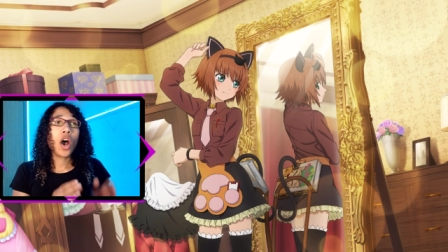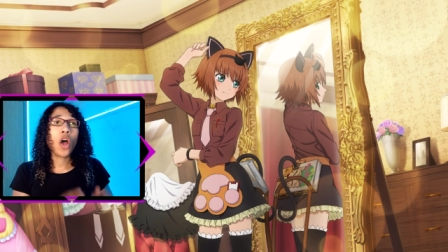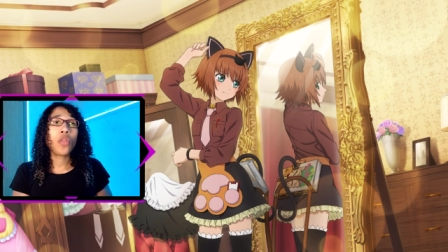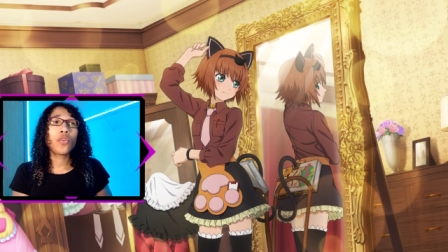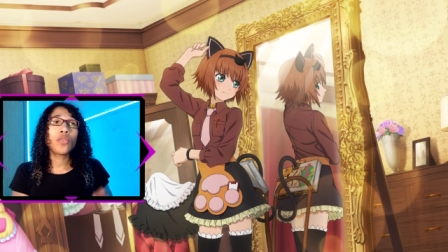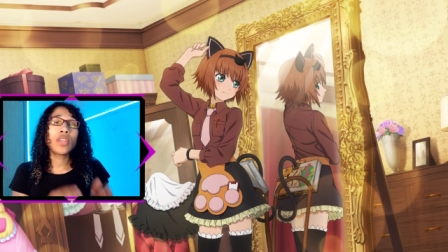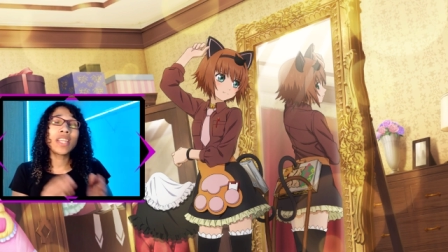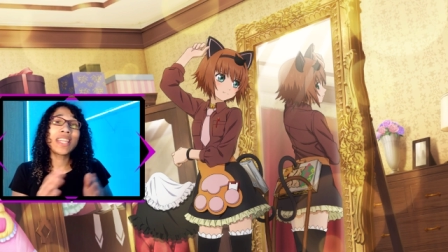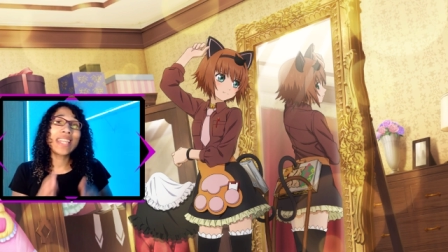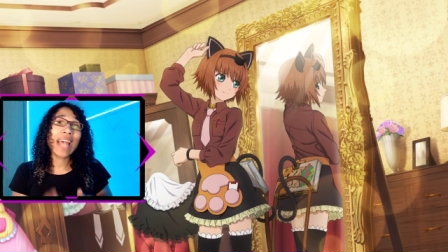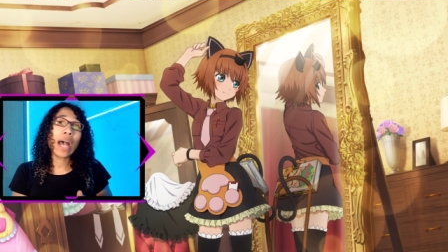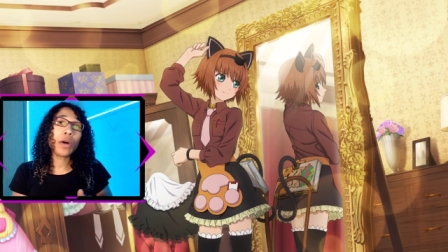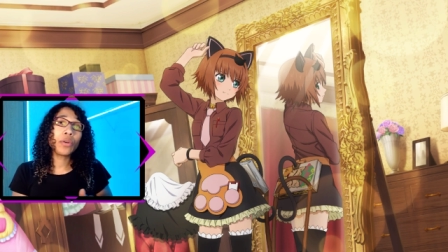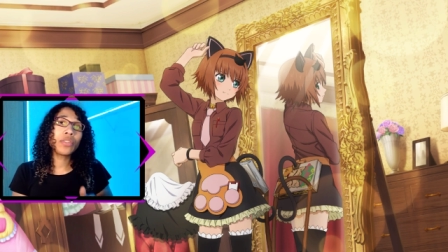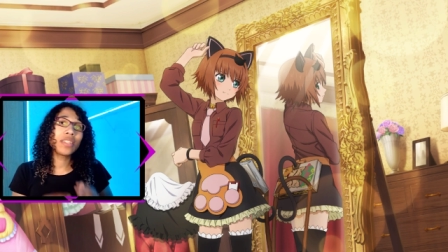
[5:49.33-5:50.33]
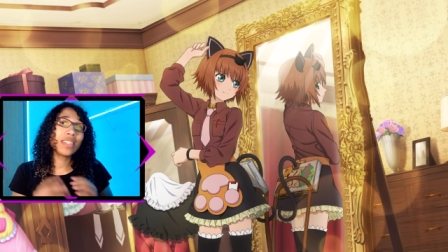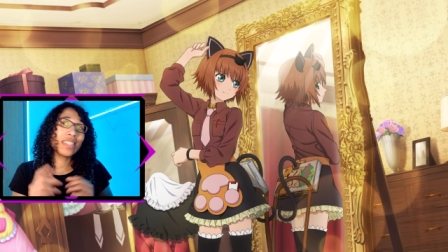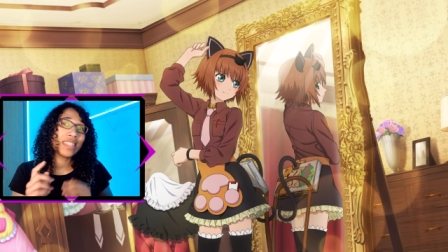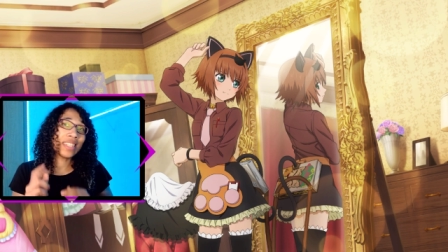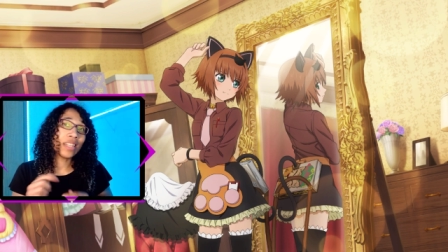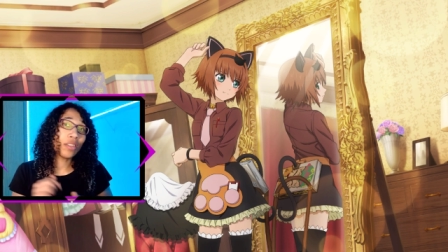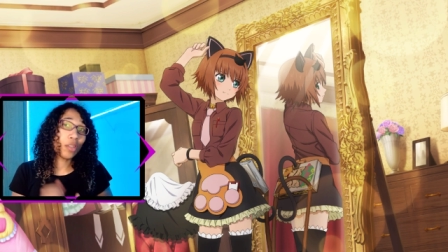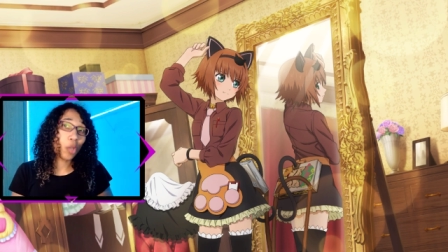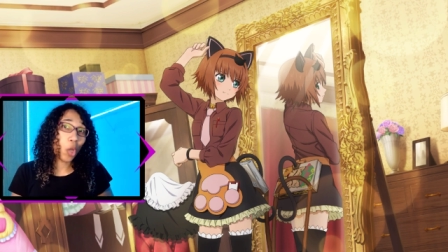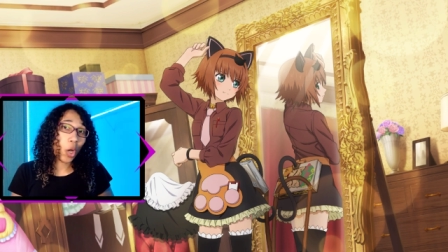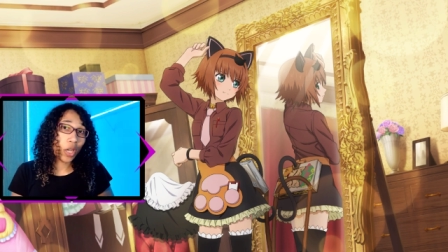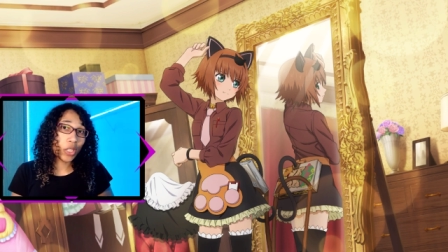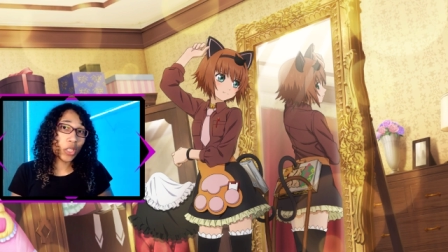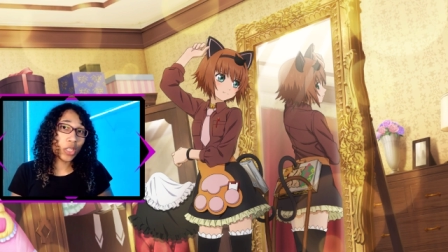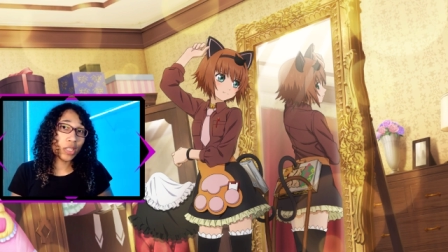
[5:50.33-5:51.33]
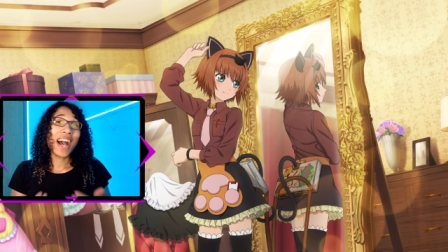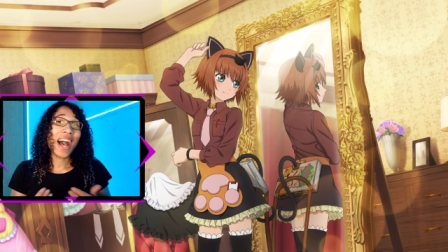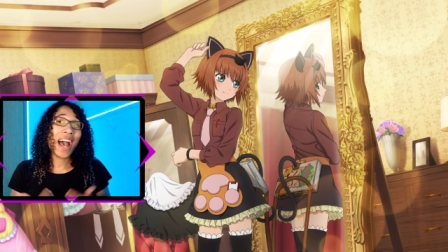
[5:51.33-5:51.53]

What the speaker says: other than Douse since launch.